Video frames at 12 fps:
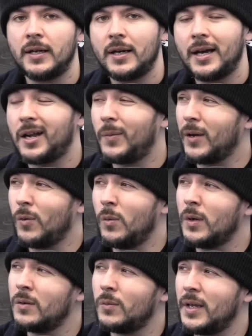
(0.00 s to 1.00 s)
And I'm like, well,
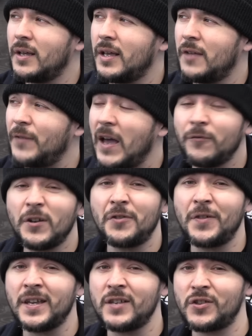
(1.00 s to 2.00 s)
what if
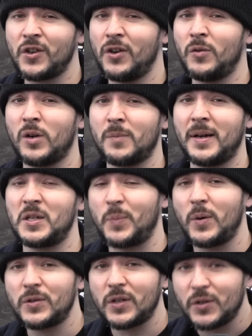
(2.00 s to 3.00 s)
everything is good? What am I
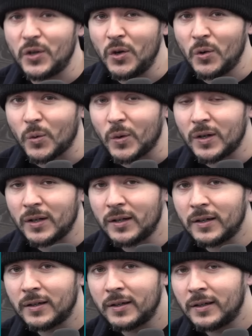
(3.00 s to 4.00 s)
supposed to do?
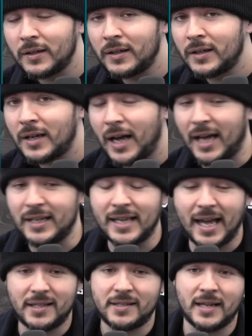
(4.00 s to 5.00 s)
I
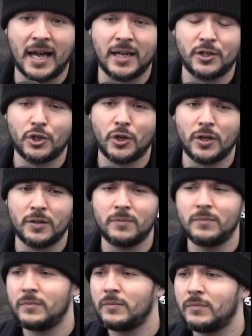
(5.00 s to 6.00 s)
guess I should
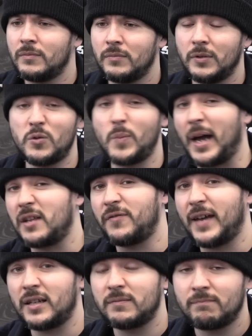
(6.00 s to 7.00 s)
lose body
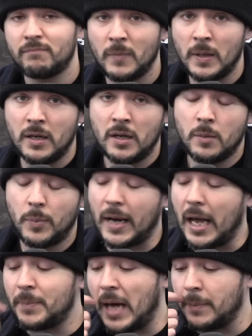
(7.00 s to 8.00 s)
fat, but
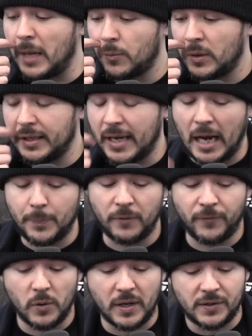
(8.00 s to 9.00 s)
I'm I'm not really hyper
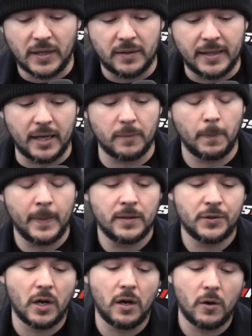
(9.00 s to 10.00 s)
focused on that.
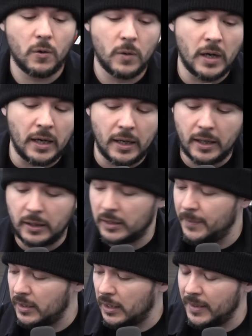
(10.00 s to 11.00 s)
So uh, let
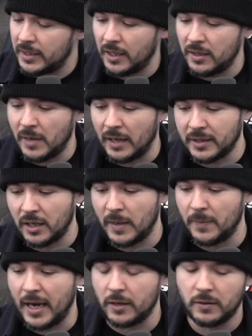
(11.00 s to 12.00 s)
me let me tell you, I'll tell you my
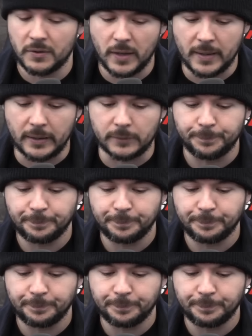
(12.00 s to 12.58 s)
macros right now.